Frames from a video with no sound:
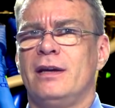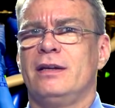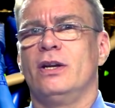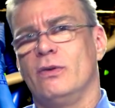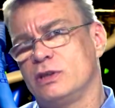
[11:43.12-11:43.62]

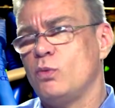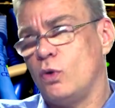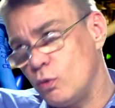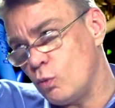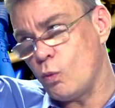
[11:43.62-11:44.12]
you know, it's
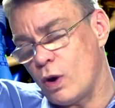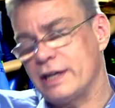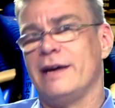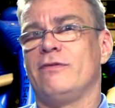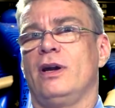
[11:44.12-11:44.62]

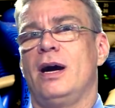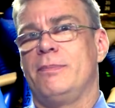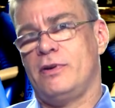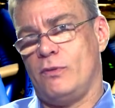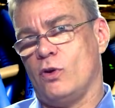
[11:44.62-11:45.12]
one level
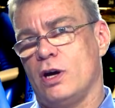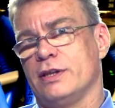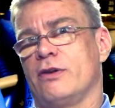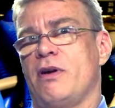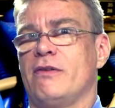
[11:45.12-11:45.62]
up, and we're on
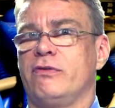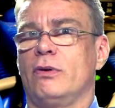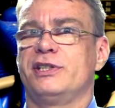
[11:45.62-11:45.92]
the ground floor.